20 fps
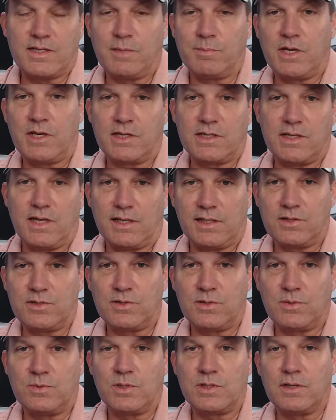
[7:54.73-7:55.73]
I'm not exactly
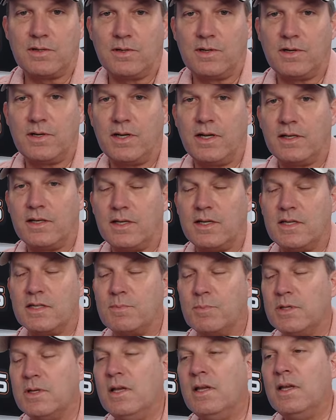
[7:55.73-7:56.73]
sure what they are nowadays,
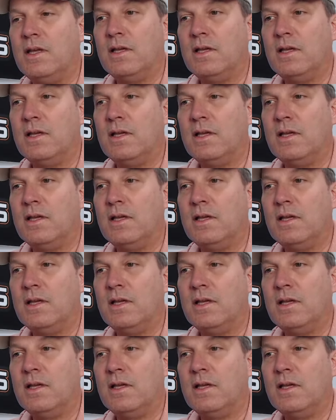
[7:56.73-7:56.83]
but